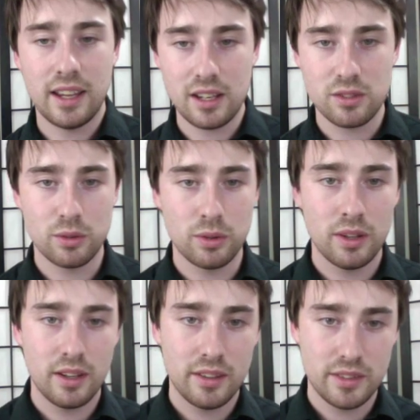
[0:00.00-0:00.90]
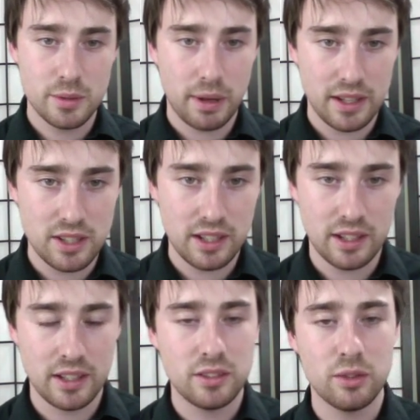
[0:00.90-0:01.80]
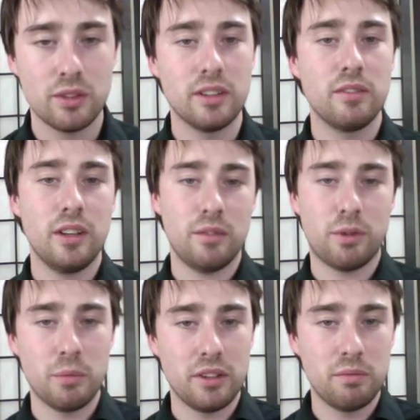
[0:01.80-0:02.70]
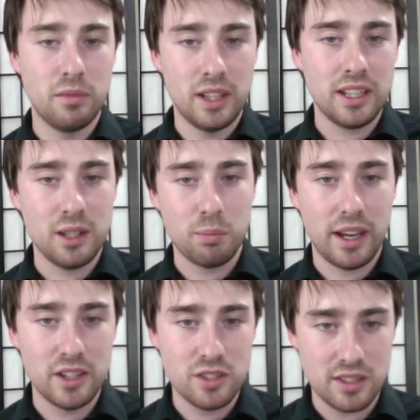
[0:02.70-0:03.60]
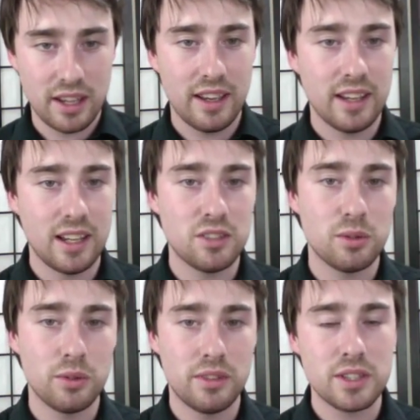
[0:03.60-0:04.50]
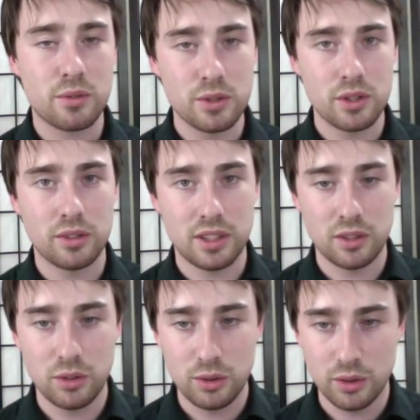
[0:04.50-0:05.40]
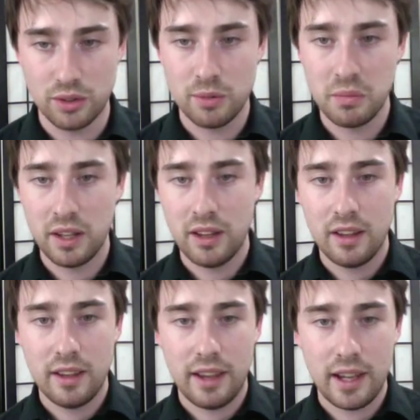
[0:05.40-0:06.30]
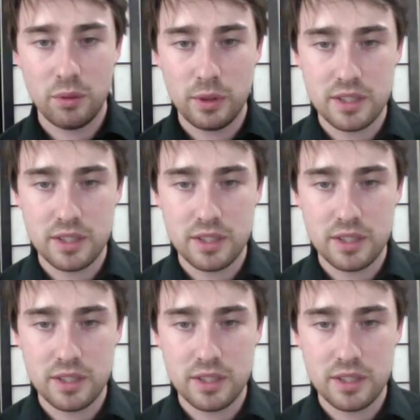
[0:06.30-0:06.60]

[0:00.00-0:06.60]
into this page here, into from the linking pages into this result in Google. And we